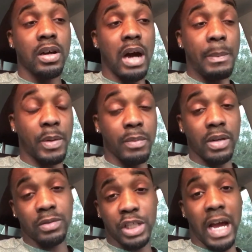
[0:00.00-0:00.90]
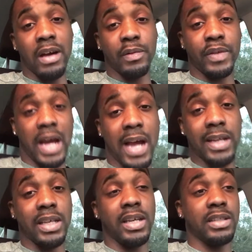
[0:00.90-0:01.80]
I'm the middle child of 9
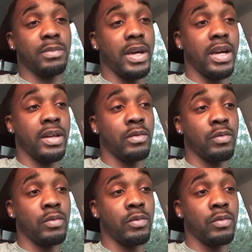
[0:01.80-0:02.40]
kids, man.